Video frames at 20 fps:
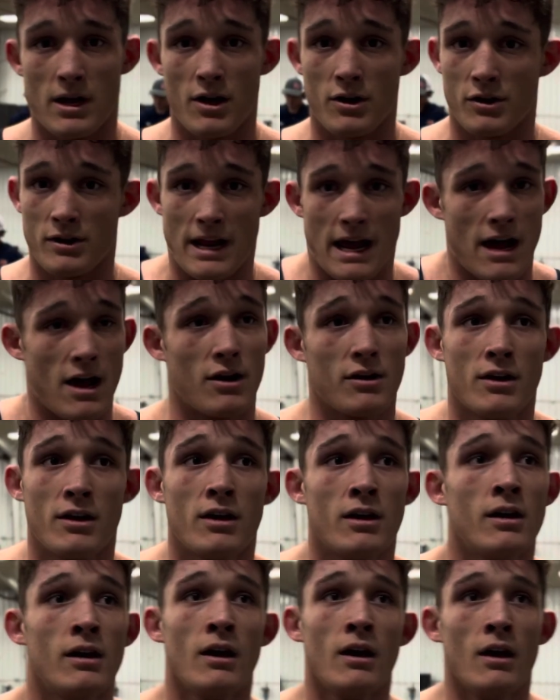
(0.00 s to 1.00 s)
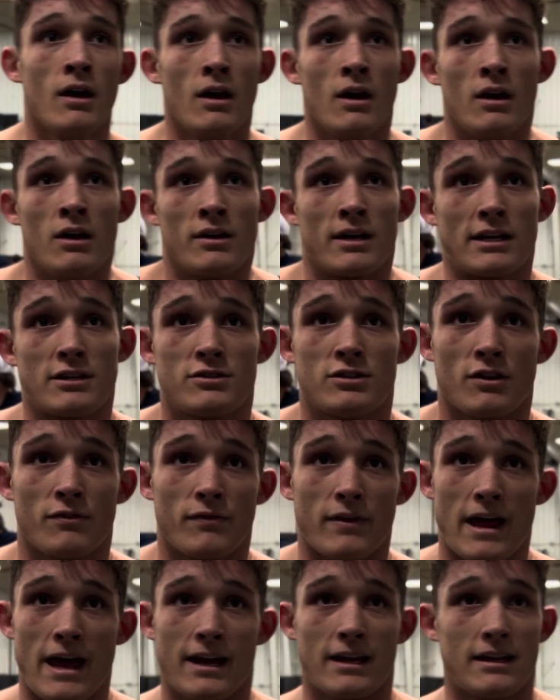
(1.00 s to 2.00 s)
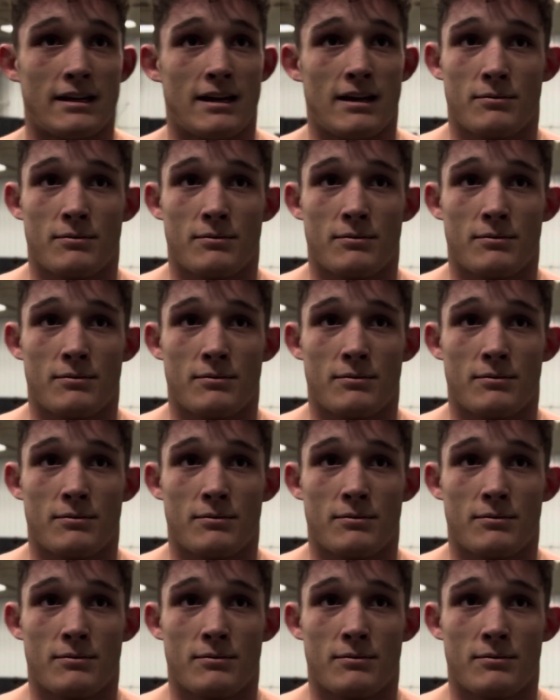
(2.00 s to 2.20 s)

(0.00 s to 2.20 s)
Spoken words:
You're down, get yourself lacking,